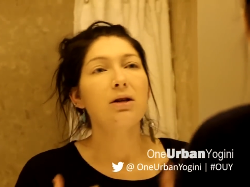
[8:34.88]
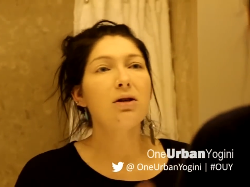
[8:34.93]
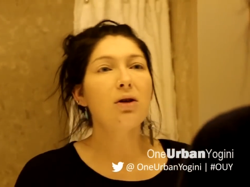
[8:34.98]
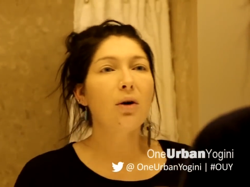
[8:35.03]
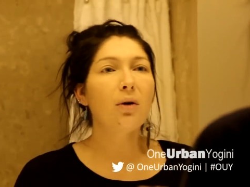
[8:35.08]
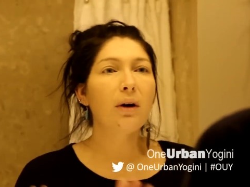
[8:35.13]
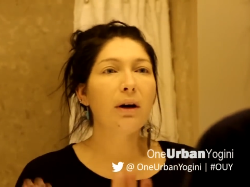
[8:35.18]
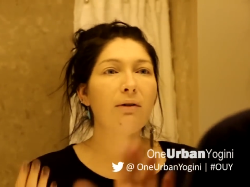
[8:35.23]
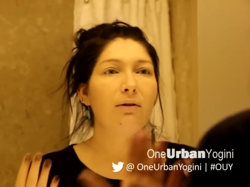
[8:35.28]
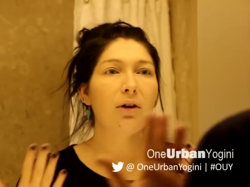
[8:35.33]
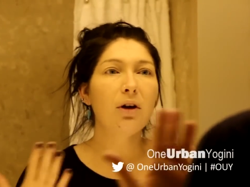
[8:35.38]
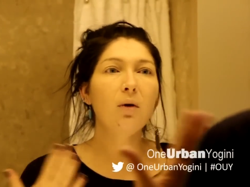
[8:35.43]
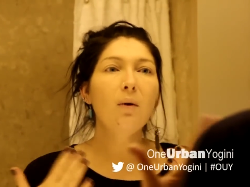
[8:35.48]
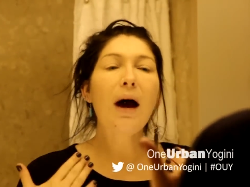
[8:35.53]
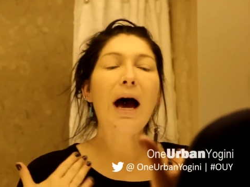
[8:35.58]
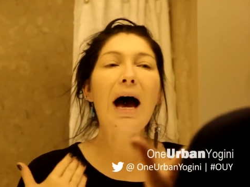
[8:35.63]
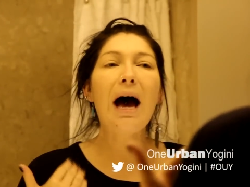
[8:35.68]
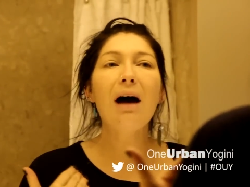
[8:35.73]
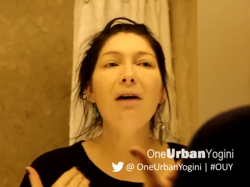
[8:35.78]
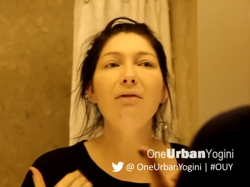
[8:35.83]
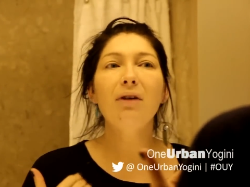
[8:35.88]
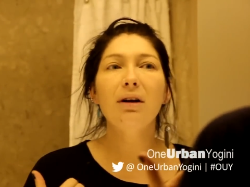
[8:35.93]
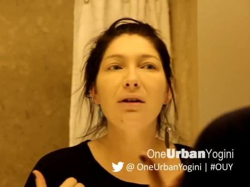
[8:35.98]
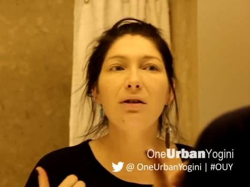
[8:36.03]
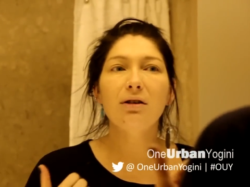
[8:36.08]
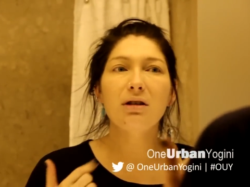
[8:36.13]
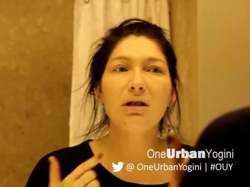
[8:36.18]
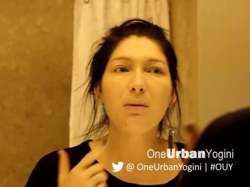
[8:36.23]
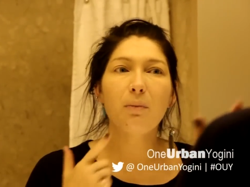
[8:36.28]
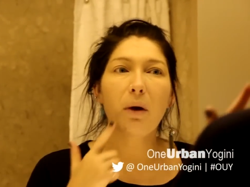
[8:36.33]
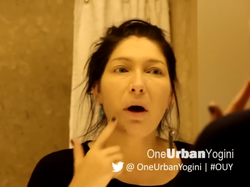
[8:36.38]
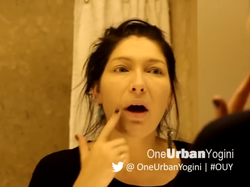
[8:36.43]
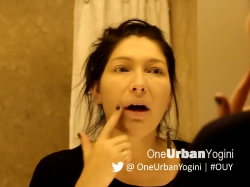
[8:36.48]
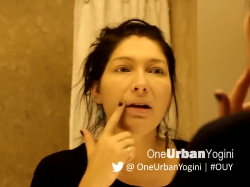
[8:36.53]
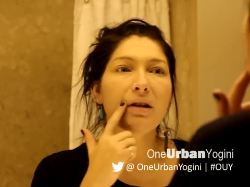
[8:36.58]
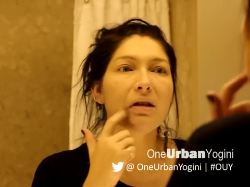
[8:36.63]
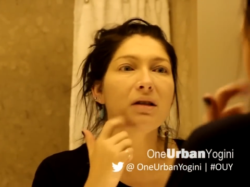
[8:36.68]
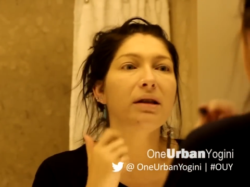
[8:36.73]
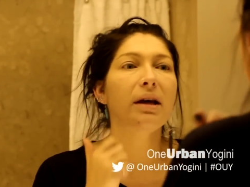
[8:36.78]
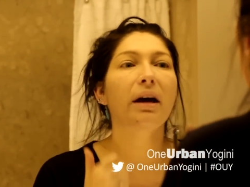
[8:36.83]
So if you have other
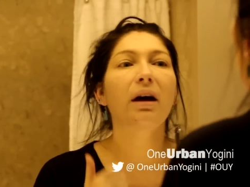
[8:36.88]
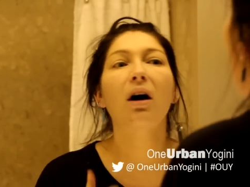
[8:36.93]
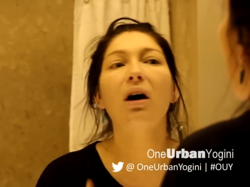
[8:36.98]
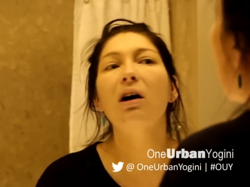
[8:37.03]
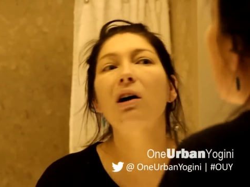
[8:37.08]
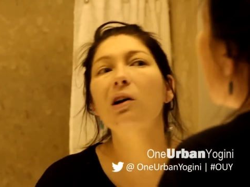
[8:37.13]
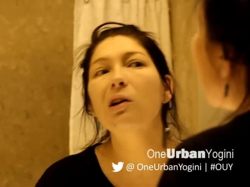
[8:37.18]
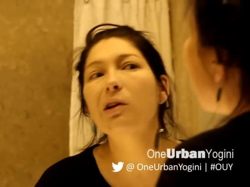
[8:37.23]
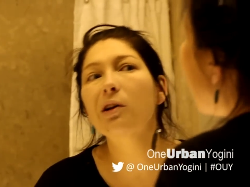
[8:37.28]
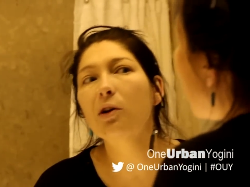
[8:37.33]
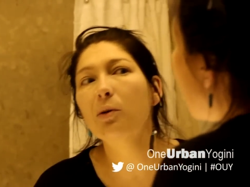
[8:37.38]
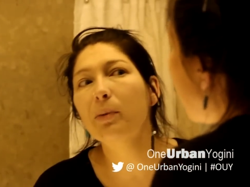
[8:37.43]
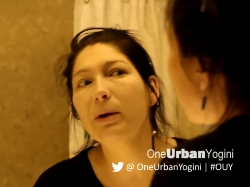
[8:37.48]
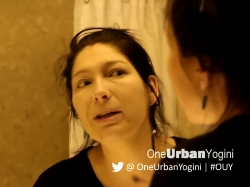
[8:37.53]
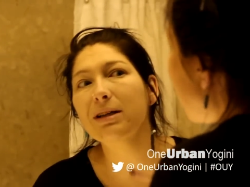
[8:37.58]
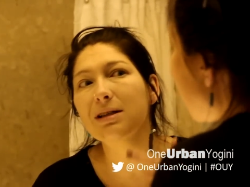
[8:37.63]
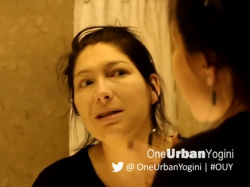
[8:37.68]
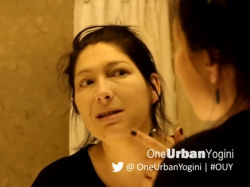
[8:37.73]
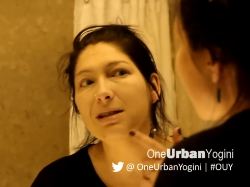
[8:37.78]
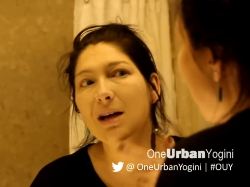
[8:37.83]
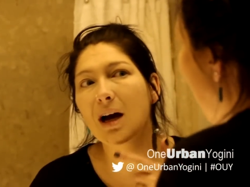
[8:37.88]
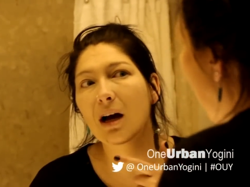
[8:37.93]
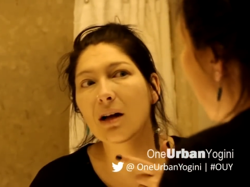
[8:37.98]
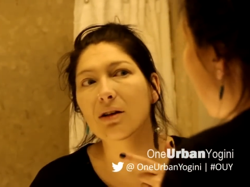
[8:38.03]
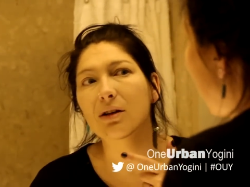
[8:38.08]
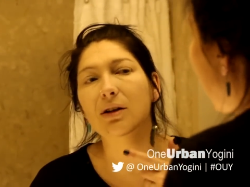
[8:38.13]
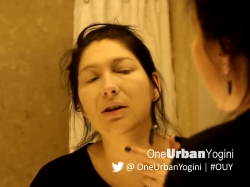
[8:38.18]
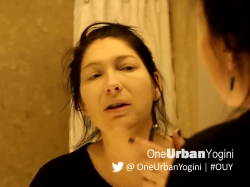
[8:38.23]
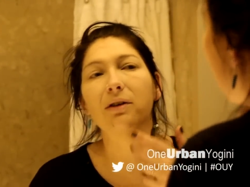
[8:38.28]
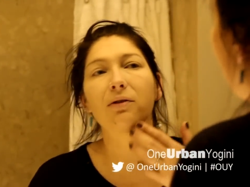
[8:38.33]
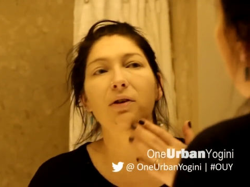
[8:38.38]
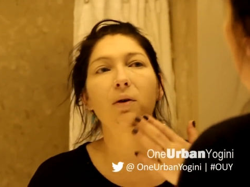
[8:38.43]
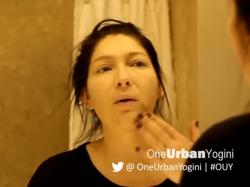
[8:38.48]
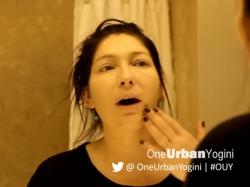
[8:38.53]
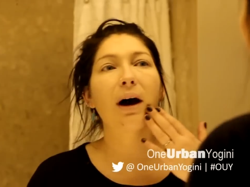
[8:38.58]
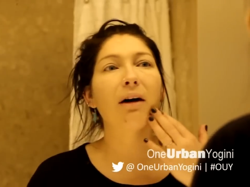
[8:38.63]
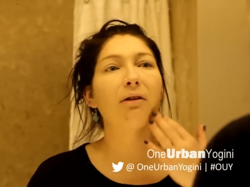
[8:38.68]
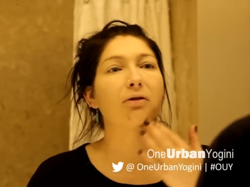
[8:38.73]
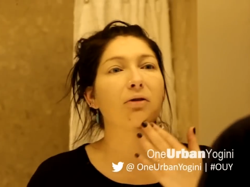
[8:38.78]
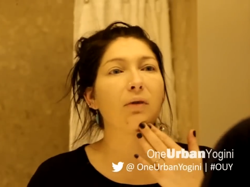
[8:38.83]
spots that are a little bit discolored, if you
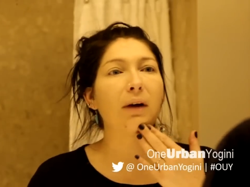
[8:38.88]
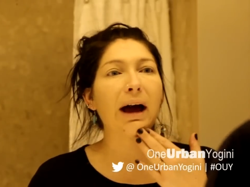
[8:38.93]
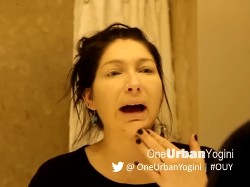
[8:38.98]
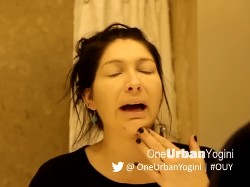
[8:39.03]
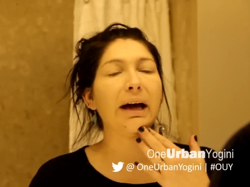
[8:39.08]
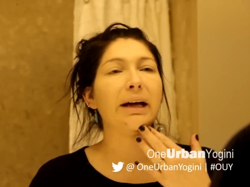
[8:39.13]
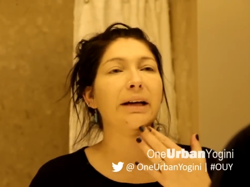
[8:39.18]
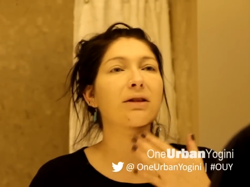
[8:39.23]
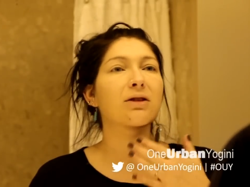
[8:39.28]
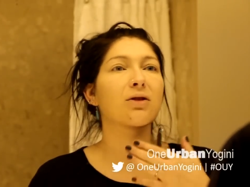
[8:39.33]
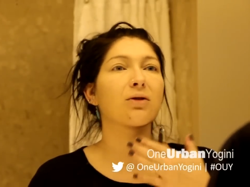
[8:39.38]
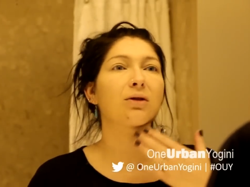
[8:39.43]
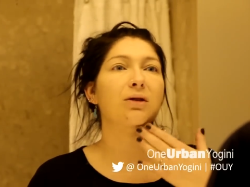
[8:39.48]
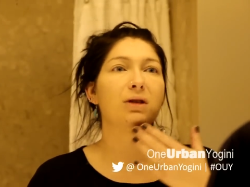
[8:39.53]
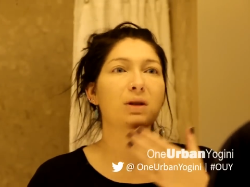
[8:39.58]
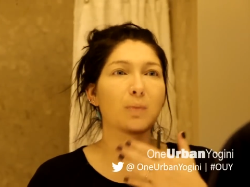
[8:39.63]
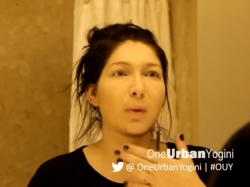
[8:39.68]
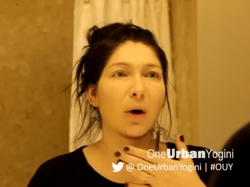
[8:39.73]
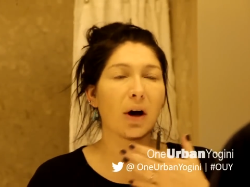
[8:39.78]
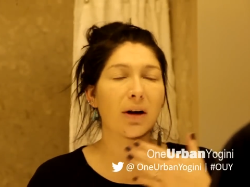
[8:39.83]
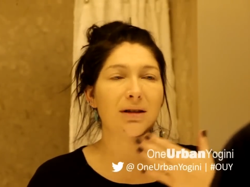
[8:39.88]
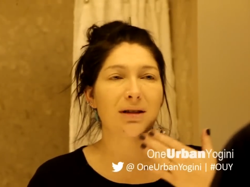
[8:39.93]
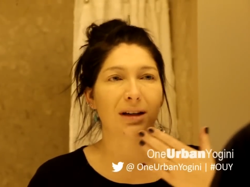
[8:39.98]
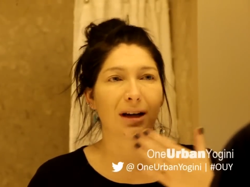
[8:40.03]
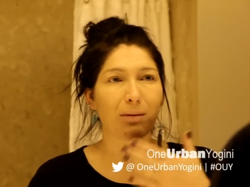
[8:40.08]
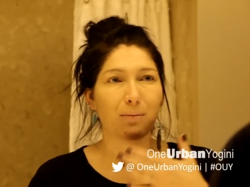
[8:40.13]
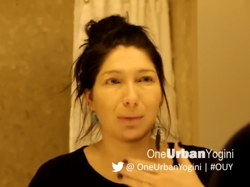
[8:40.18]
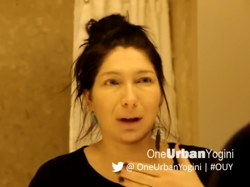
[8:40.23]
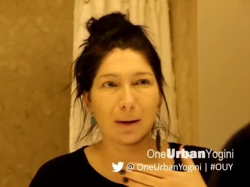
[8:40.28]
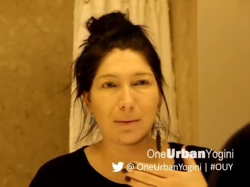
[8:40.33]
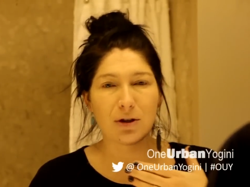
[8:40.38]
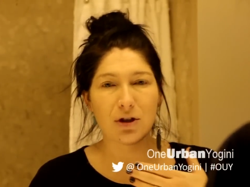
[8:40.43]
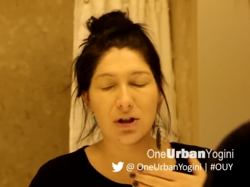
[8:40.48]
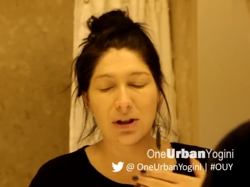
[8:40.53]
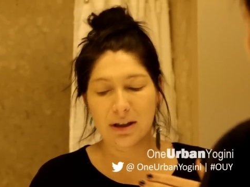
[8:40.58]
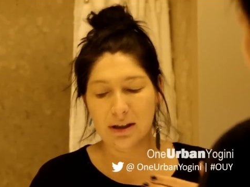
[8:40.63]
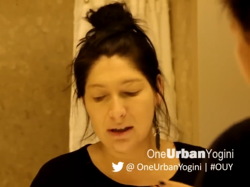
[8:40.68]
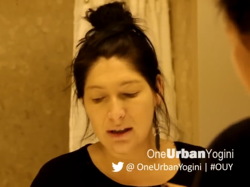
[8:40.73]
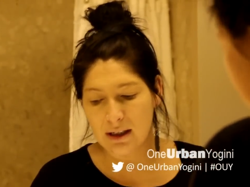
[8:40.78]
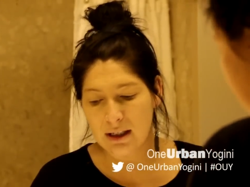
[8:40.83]
have reds or spots like
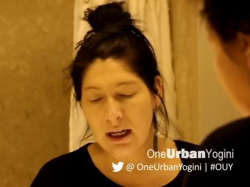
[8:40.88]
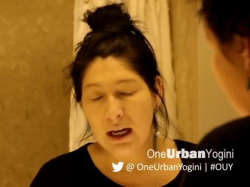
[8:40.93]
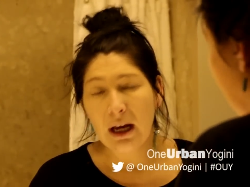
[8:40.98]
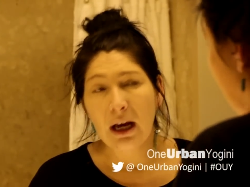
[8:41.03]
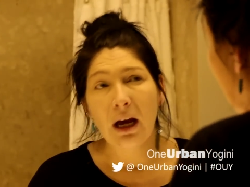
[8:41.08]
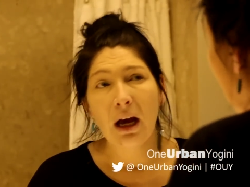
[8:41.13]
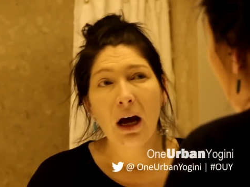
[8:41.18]
blemishes,